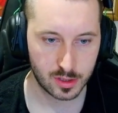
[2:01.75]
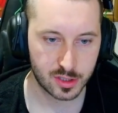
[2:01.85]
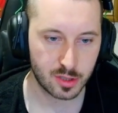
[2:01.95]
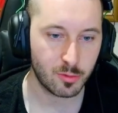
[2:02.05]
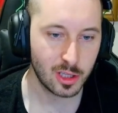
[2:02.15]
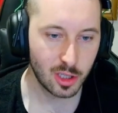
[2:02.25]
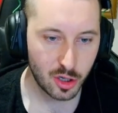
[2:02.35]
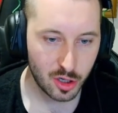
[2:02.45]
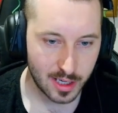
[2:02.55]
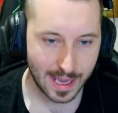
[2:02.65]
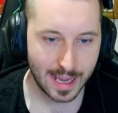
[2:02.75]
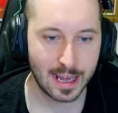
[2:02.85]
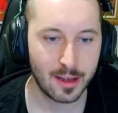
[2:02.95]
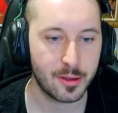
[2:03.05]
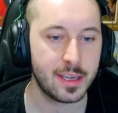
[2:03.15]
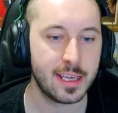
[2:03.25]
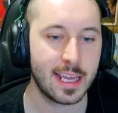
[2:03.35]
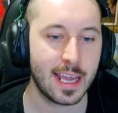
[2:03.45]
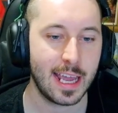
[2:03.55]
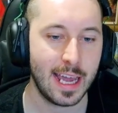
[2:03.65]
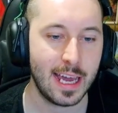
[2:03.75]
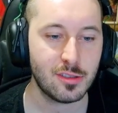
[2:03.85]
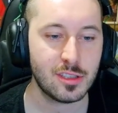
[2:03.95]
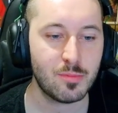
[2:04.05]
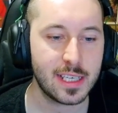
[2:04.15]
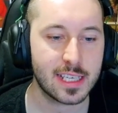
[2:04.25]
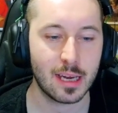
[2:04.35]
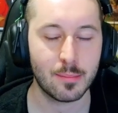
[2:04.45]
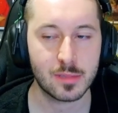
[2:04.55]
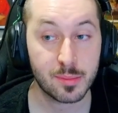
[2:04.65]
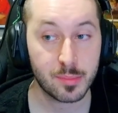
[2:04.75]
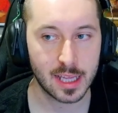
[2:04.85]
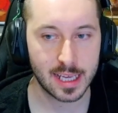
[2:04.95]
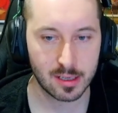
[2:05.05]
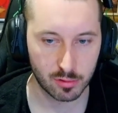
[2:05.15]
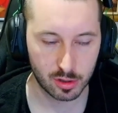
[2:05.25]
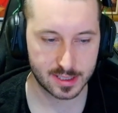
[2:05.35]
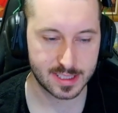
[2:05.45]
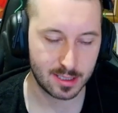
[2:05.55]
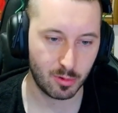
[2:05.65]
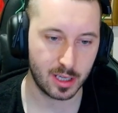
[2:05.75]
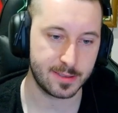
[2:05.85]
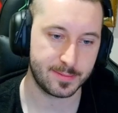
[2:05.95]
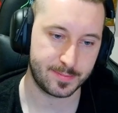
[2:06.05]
So we'll learn how. How did we come to play rook c1?